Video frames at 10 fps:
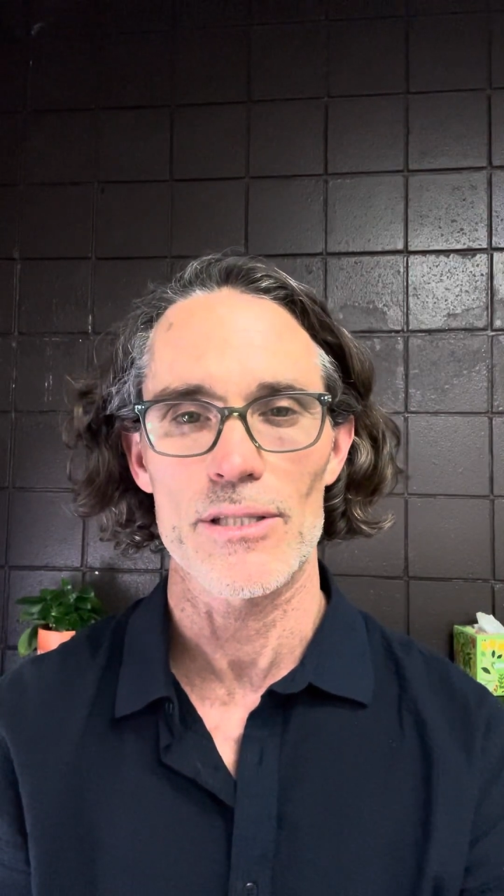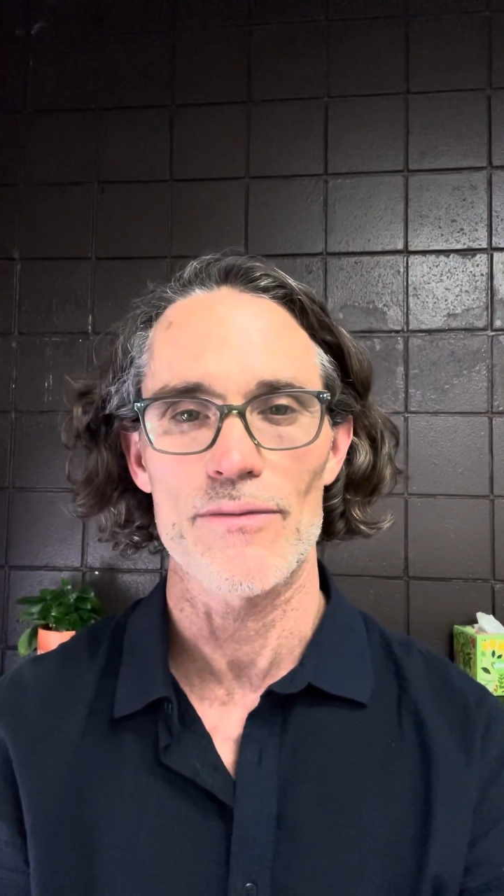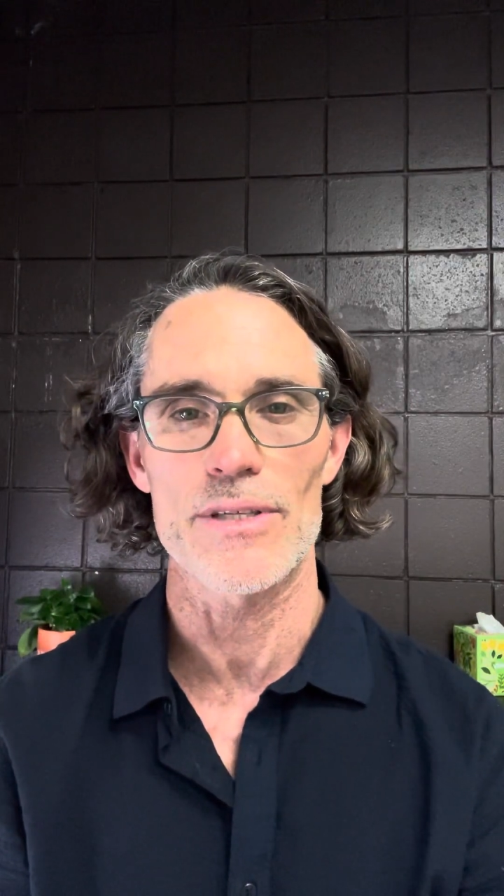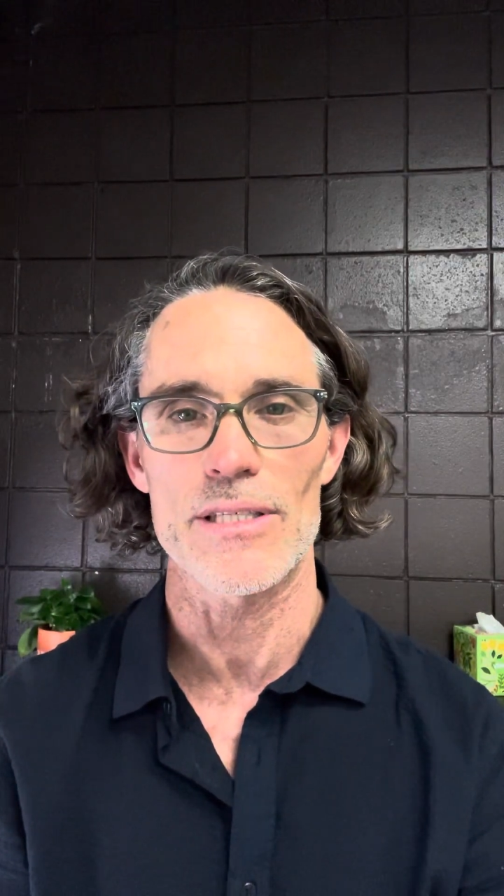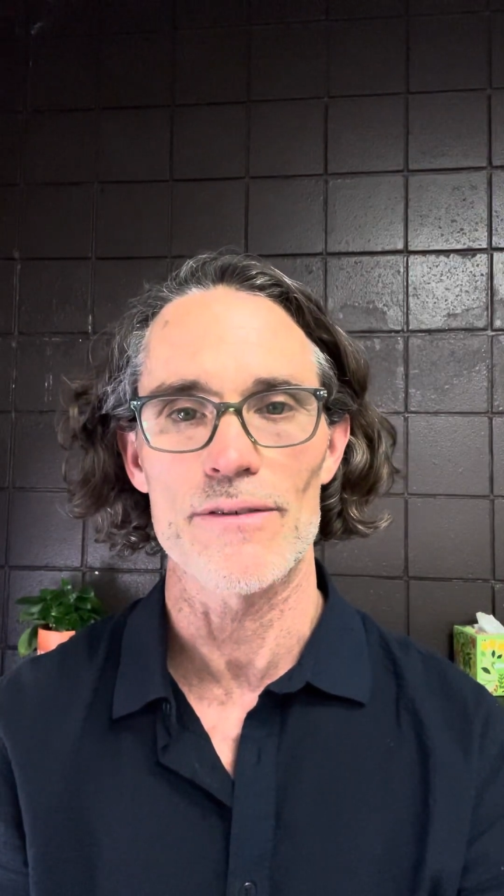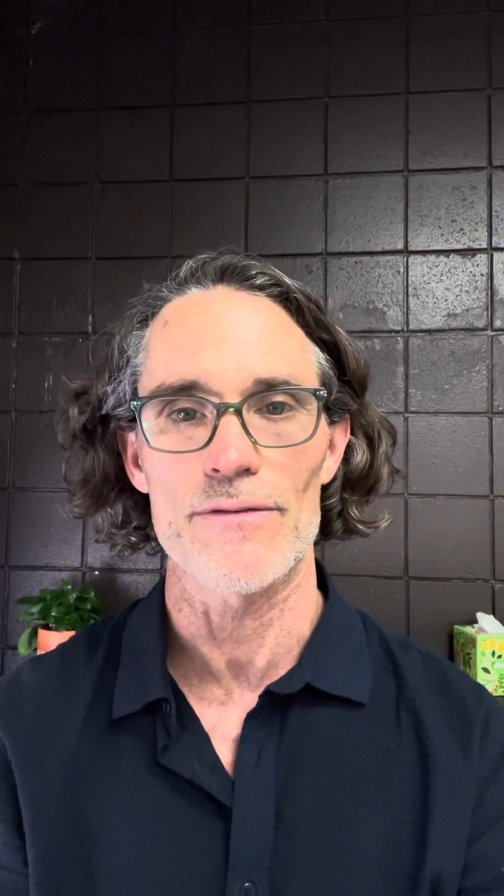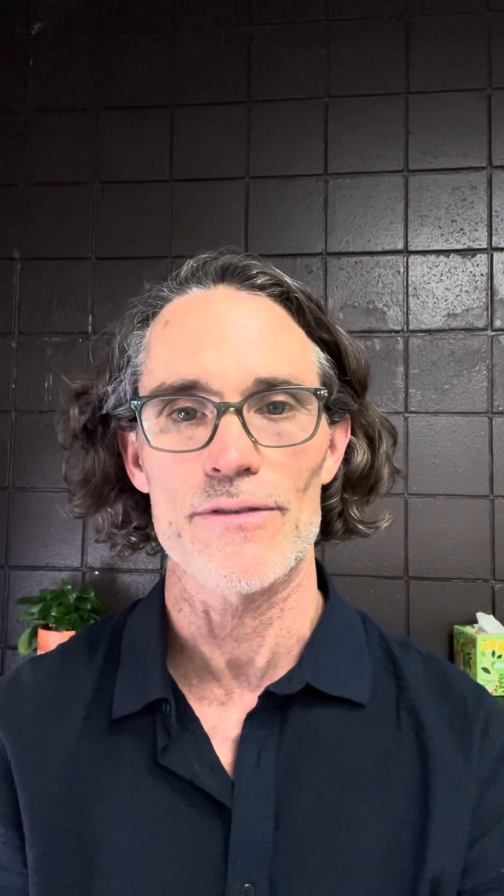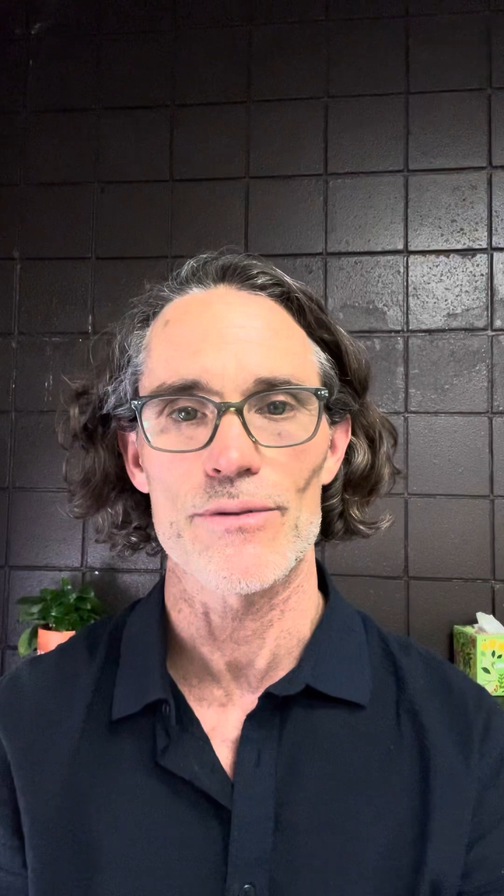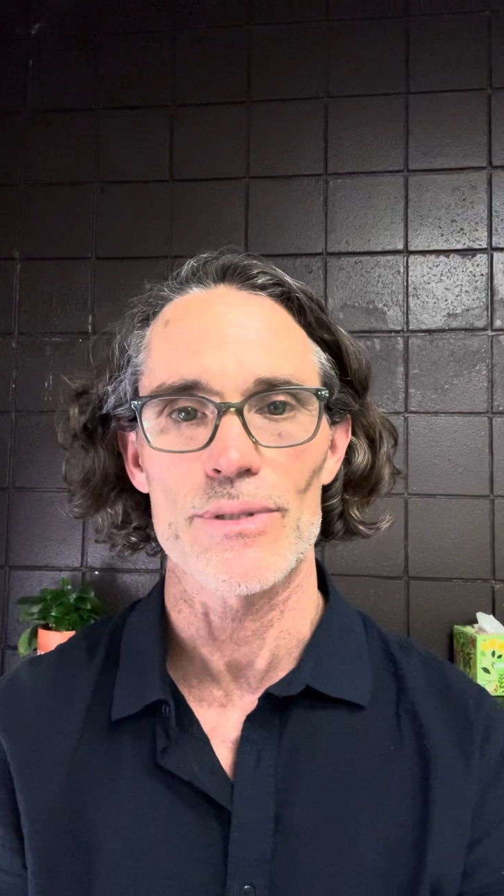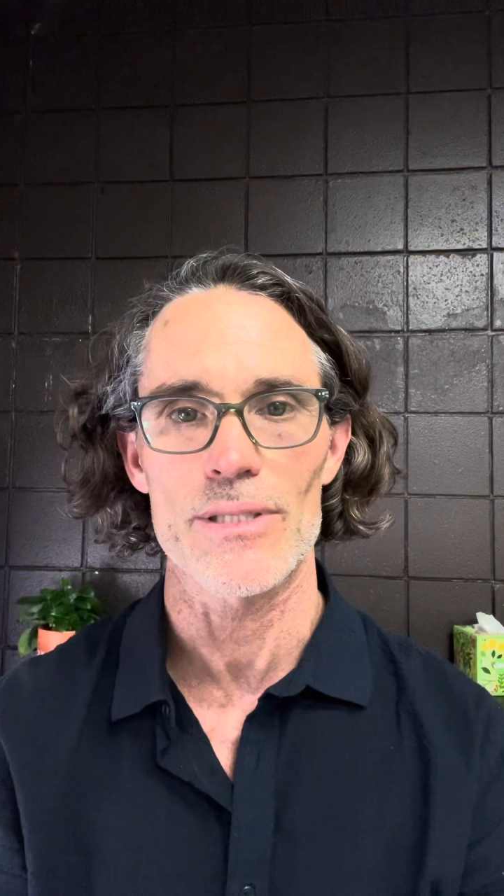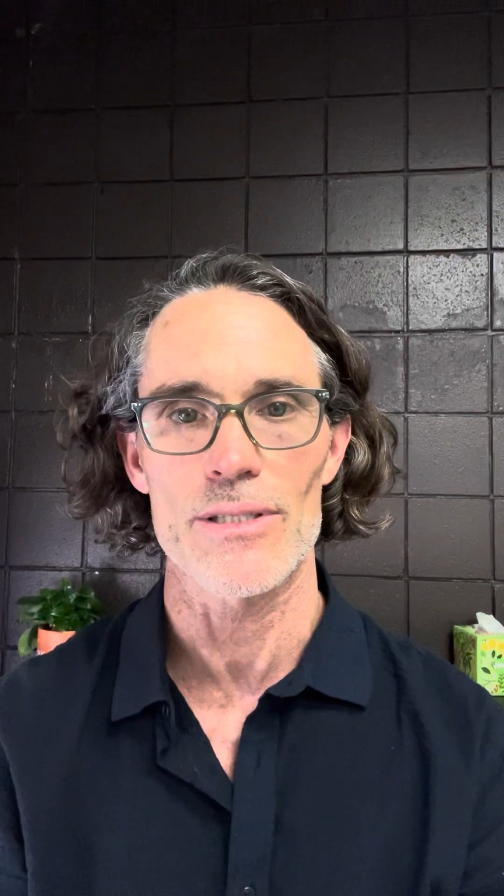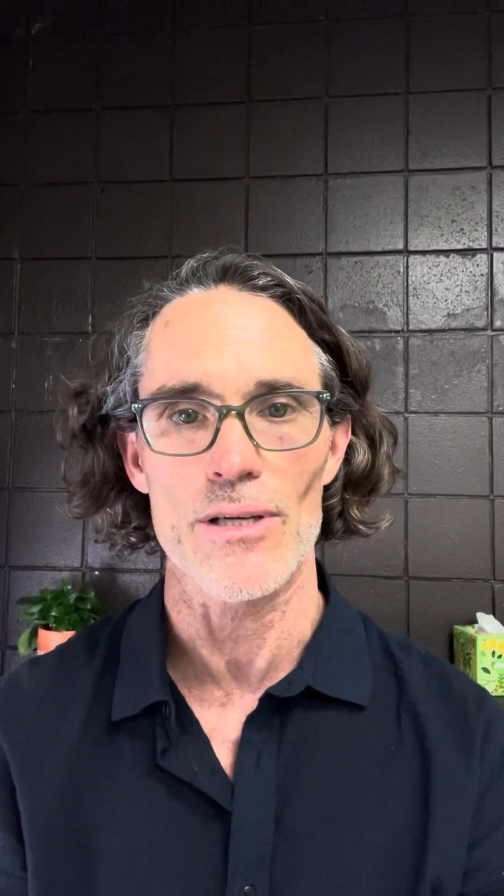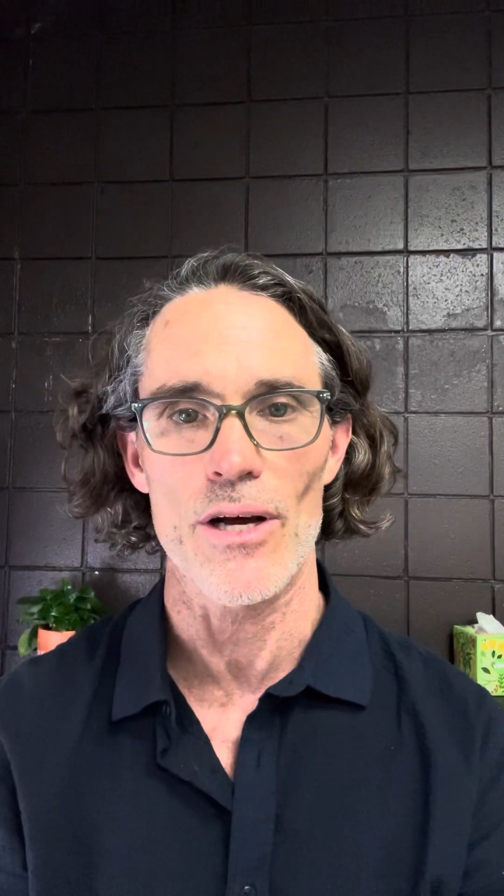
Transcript: of its influences